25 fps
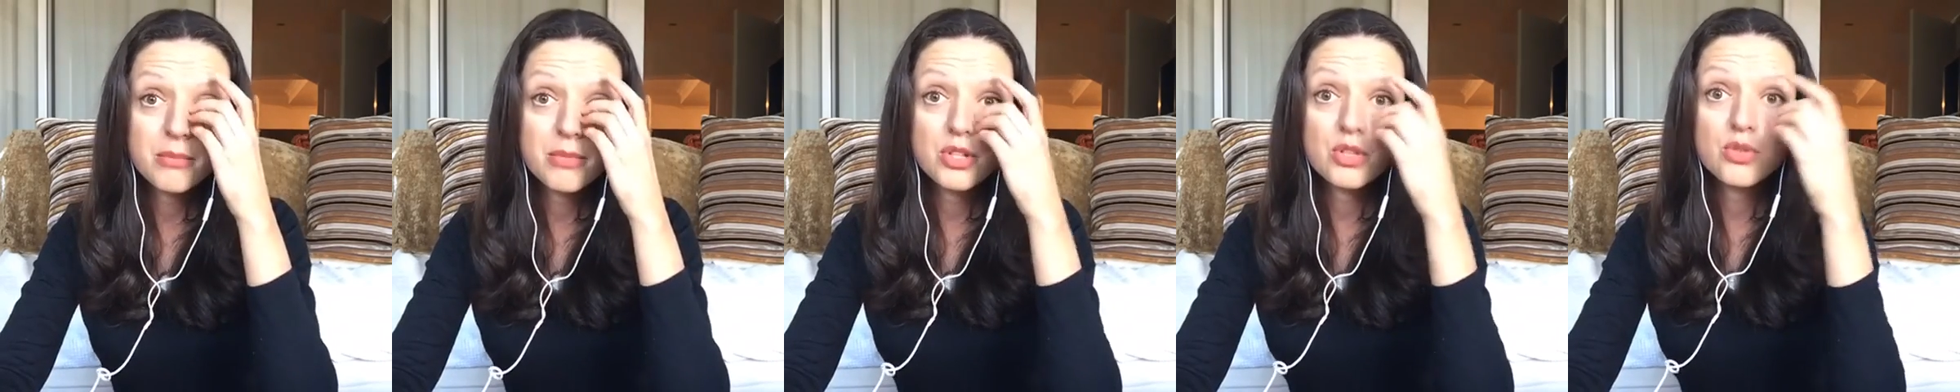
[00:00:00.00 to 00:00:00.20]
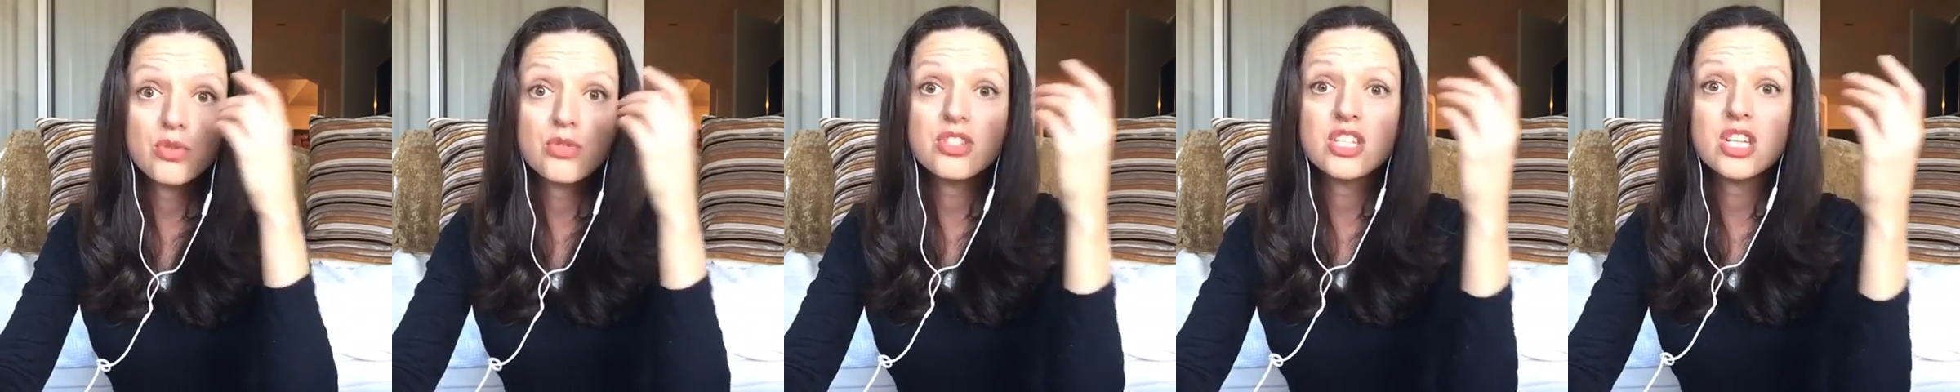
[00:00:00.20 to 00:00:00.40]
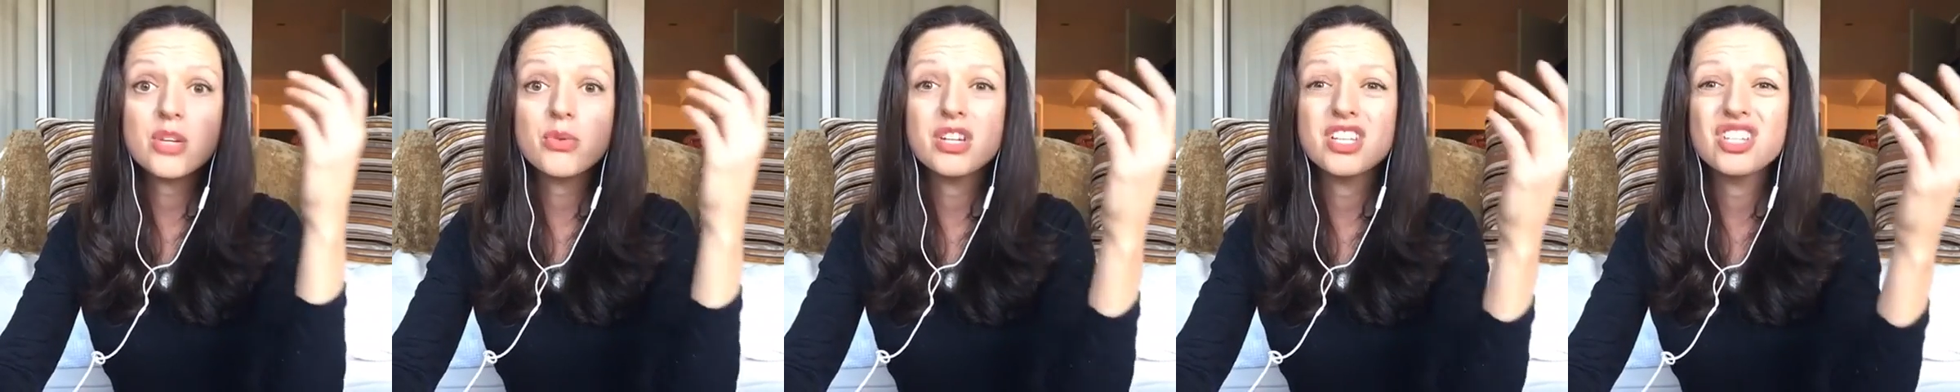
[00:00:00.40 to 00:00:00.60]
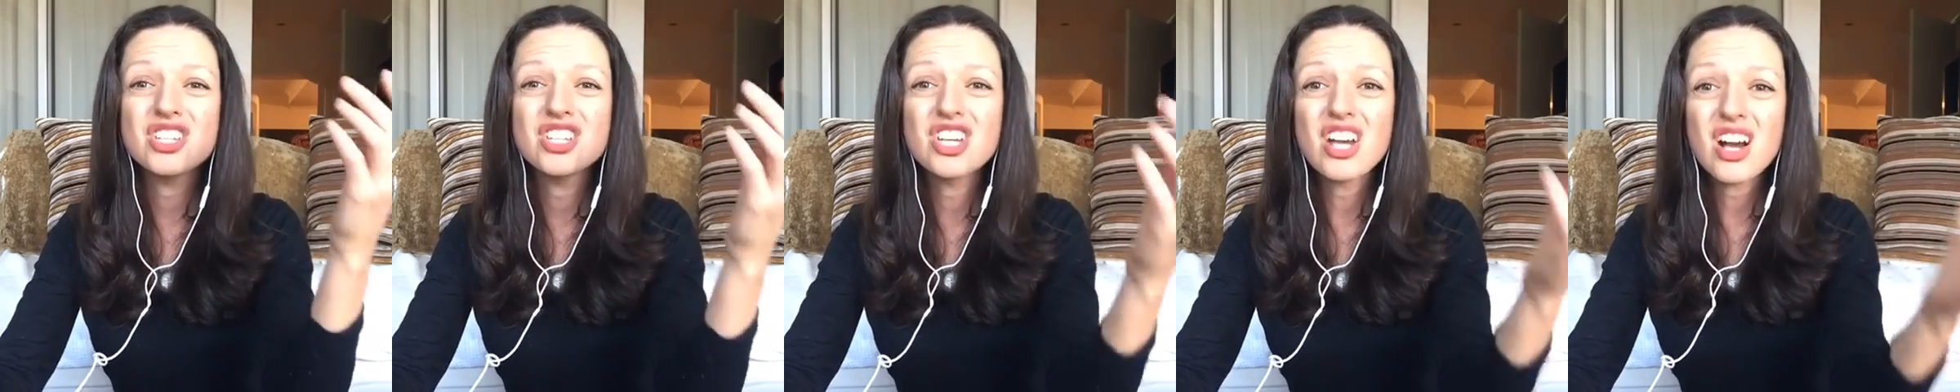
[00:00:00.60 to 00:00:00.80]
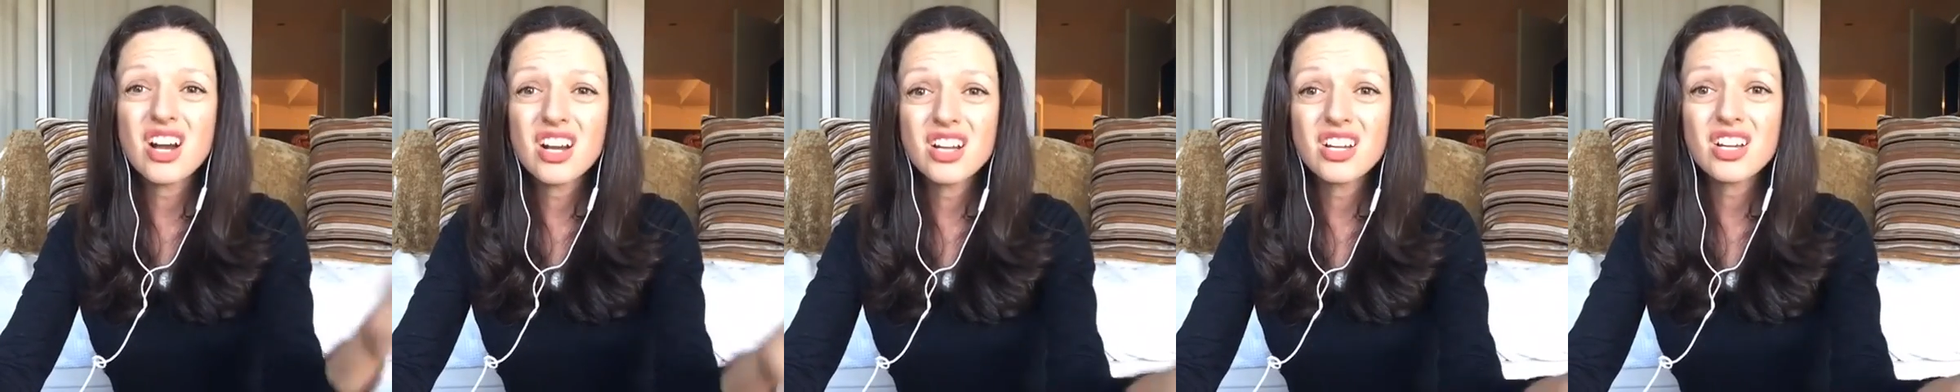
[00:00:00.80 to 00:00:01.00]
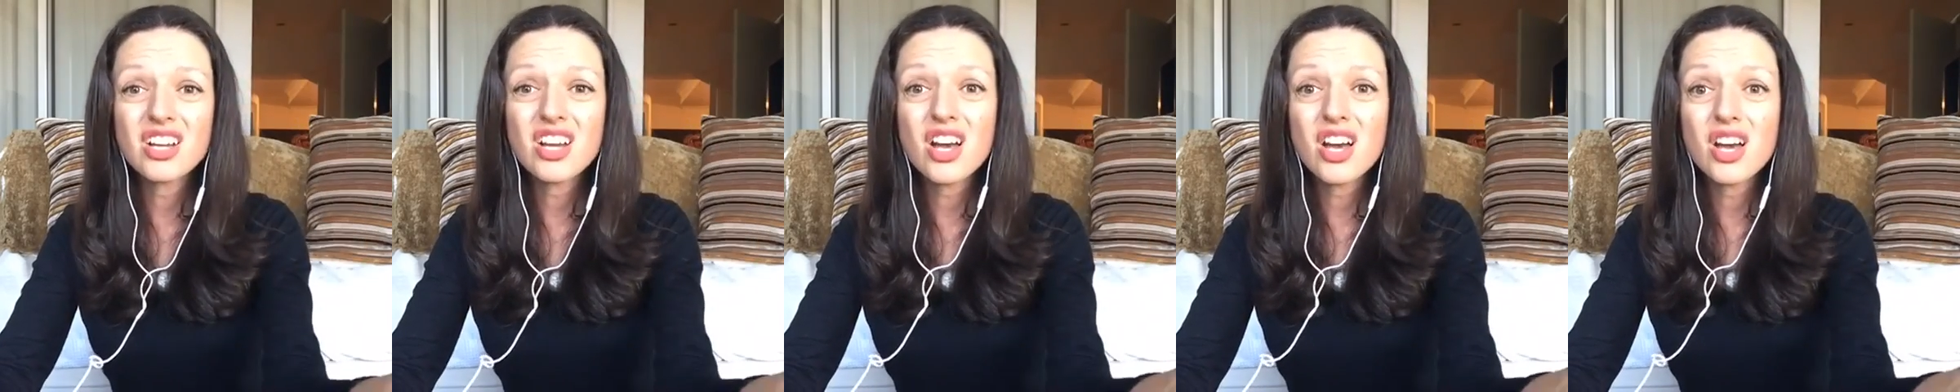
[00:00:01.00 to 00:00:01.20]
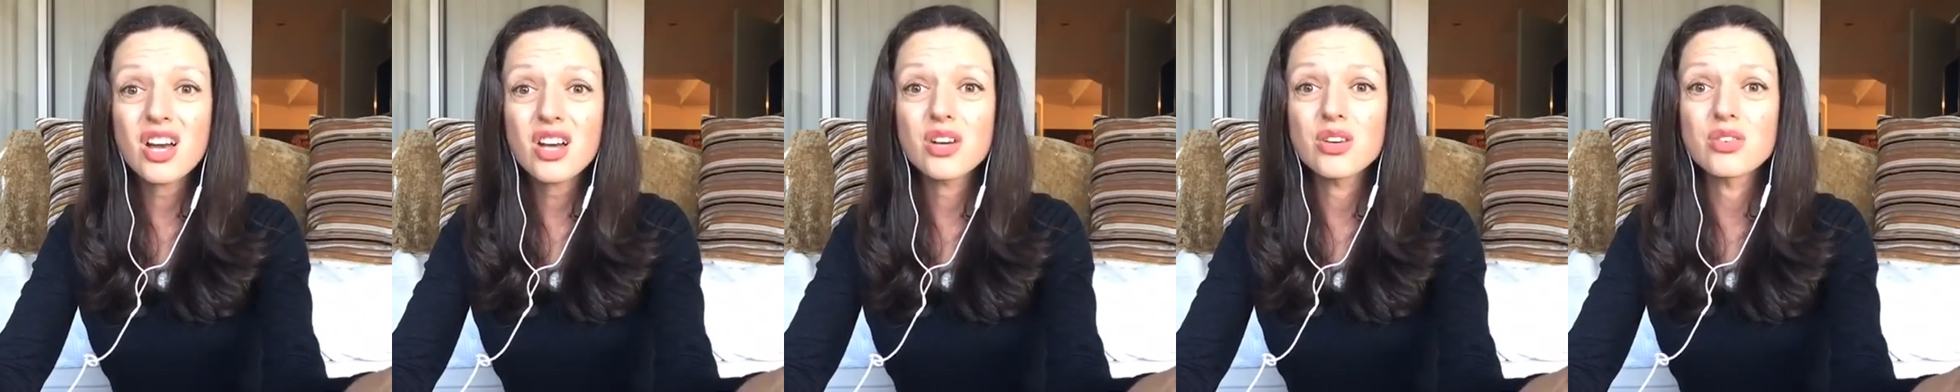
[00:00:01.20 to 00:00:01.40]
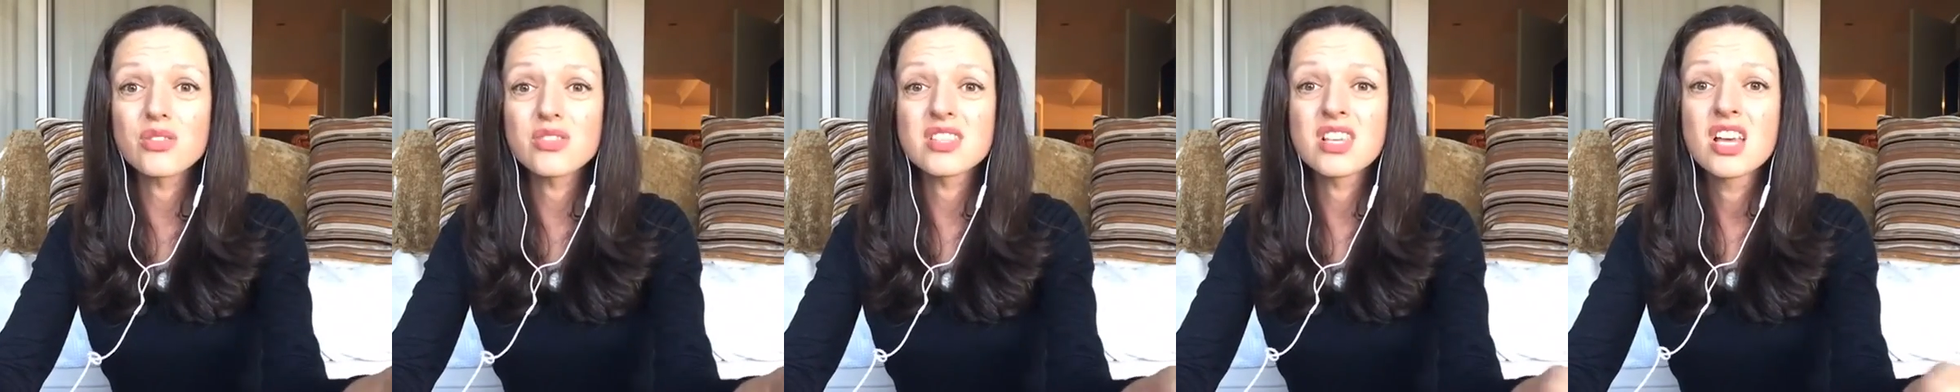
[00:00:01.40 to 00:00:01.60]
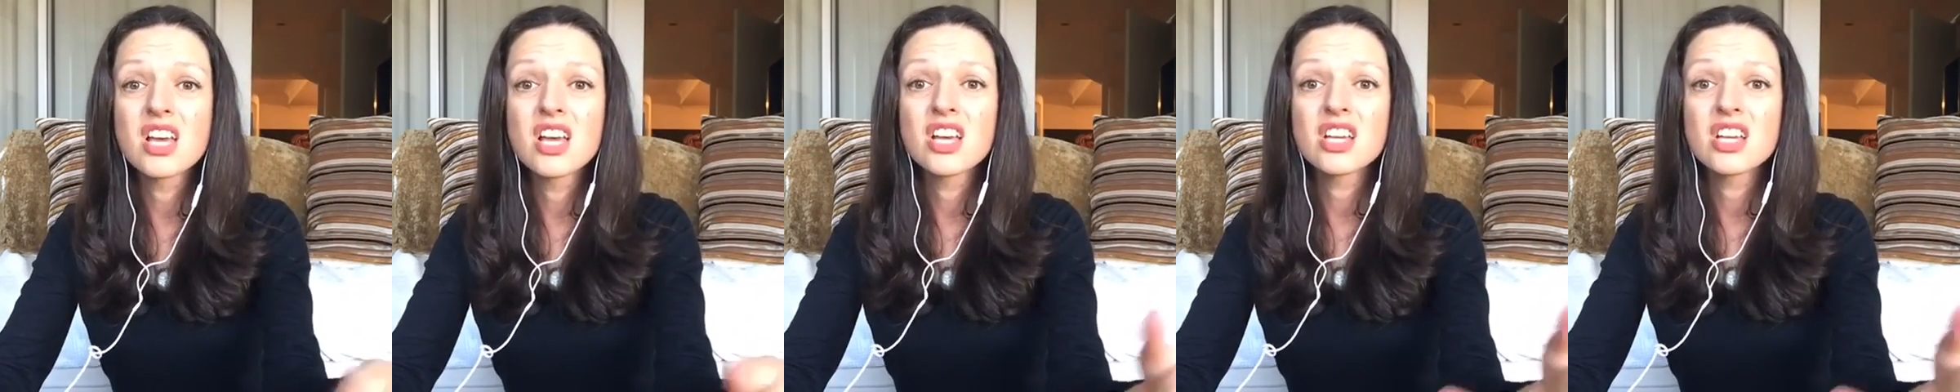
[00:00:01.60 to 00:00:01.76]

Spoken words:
but also in young girls,